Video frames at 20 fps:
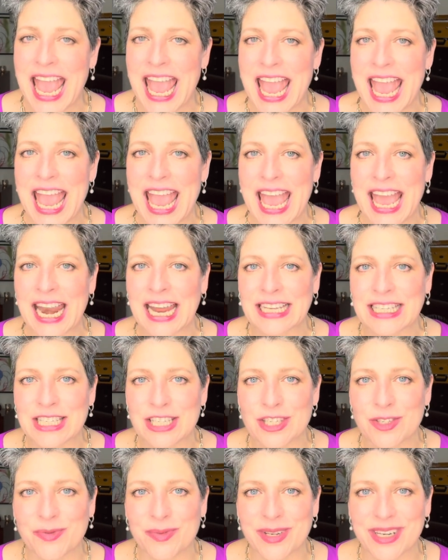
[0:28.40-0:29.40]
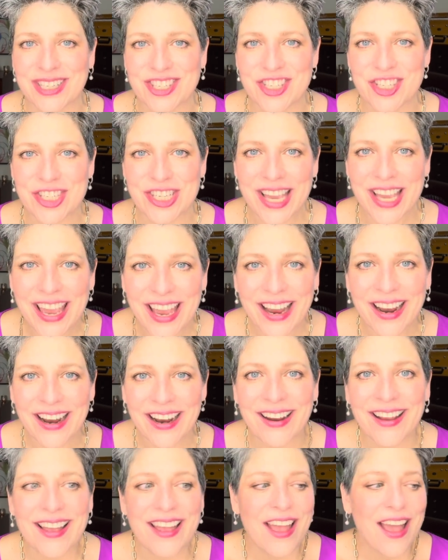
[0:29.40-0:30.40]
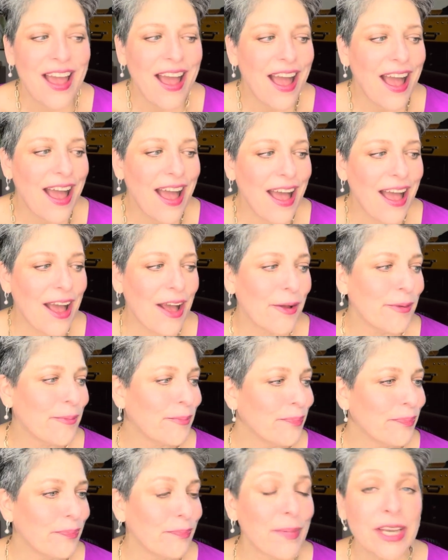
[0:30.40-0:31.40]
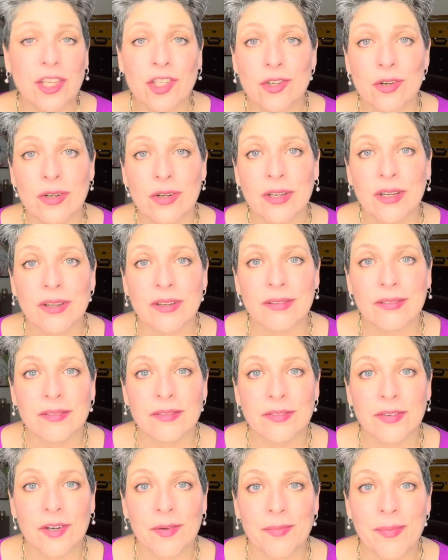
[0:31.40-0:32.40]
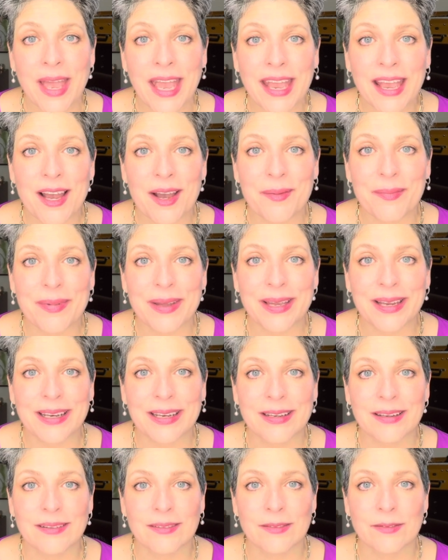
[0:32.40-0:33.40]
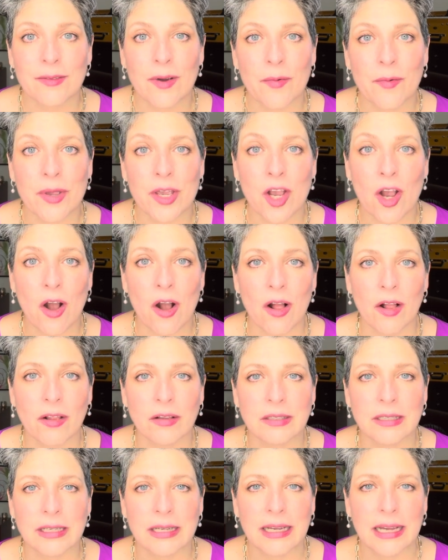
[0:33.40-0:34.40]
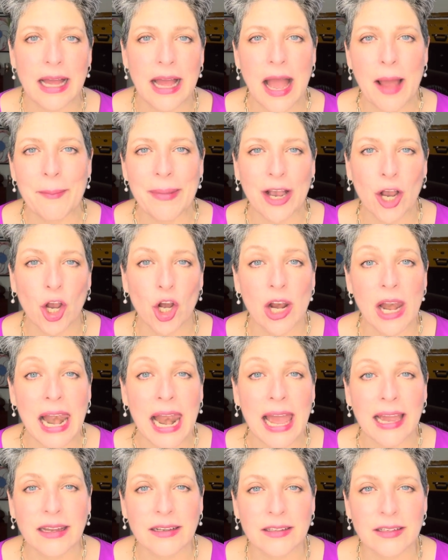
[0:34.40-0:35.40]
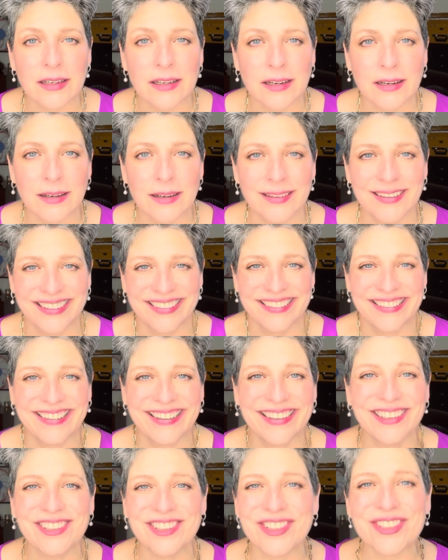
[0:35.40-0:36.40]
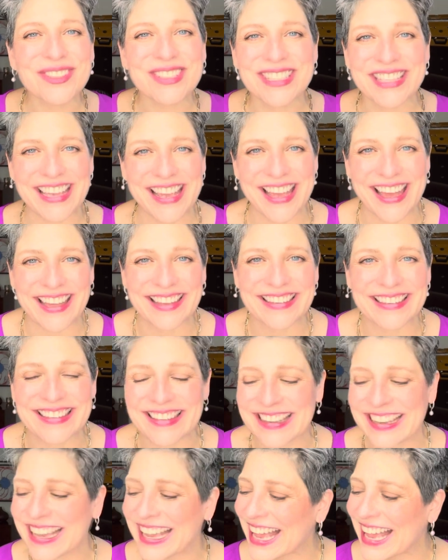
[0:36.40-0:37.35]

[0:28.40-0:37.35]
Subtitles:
and I just want to share my joy for makeup and what we call, I'm a collector enthusiast.